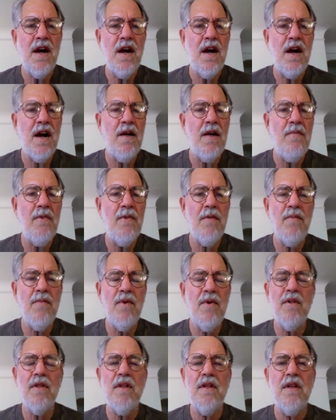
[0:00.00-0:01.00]
I
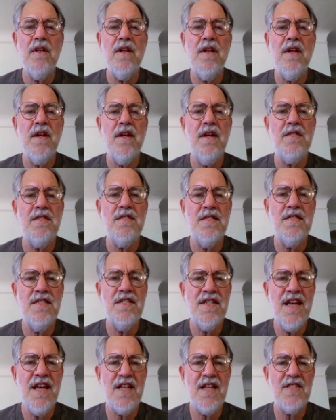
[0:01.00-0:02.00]
mumble, it's a
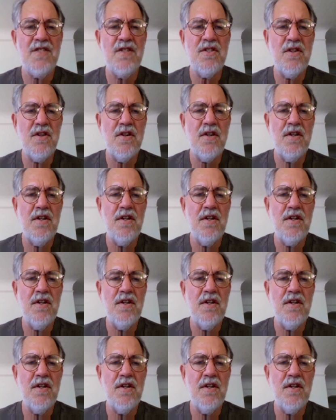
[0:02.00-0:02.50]
disaster.